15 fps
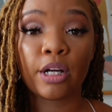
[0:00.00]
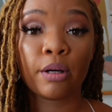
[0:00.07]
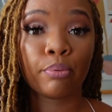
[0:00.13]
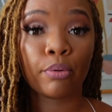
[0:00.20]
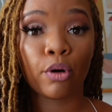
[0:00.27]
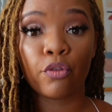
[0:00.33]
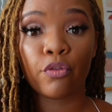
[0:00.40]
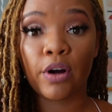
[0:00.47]
and
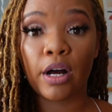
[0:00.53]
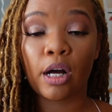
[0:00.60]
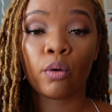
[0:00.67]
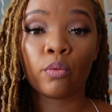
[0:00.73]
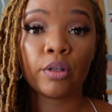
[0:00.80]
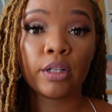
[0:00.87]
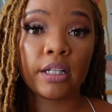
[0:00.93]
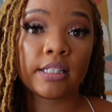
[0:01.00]

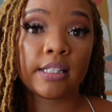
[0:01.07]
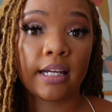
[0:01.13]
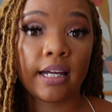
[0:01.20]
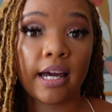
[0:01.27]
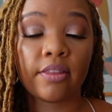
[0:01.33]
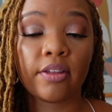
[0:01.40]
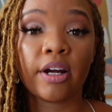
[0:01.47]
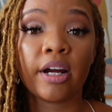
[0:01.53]
profile really
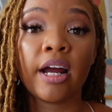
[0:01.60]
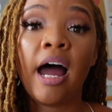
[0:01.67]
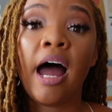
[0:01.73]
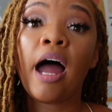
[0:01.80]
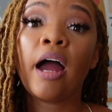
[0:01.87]
together